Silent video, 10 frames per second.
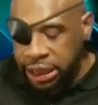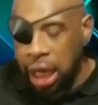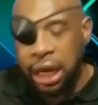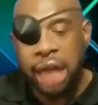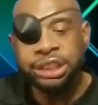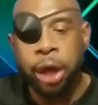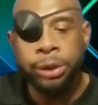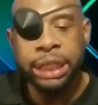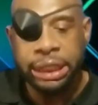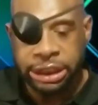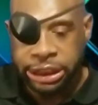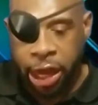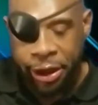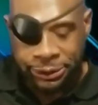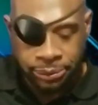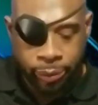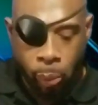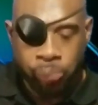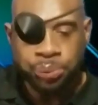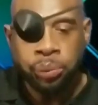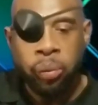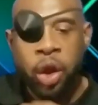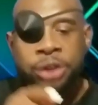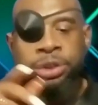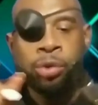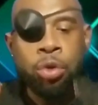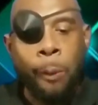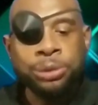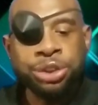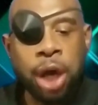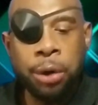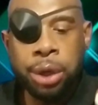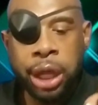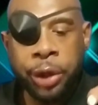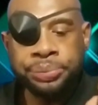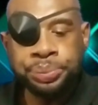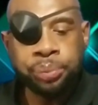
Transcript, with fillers: And I totally understand. Totally.